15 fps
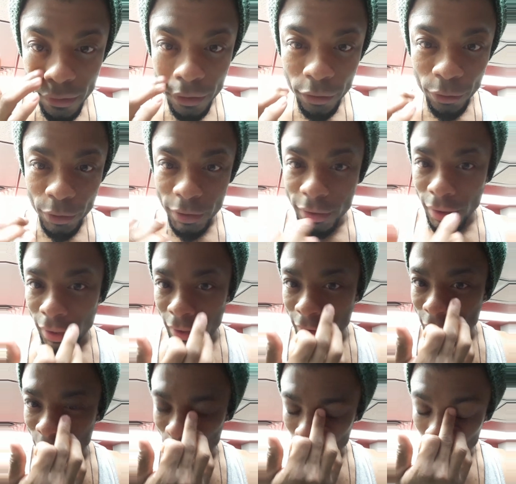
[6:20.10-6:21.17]
You could tell I
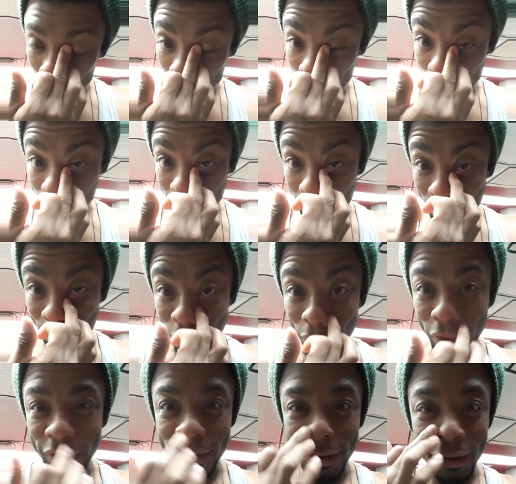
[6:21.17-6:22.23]
just woke up because I have
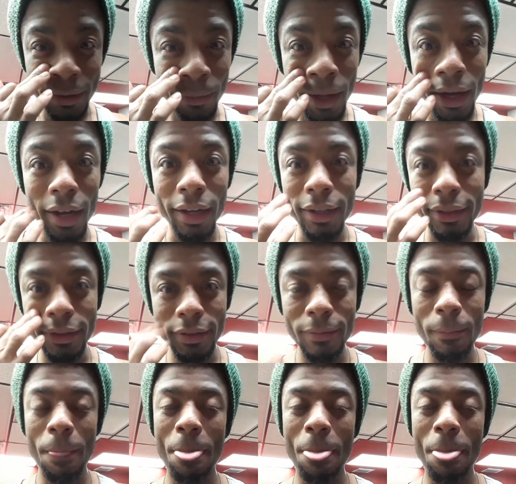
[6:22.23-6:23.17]
crusties in my eyes.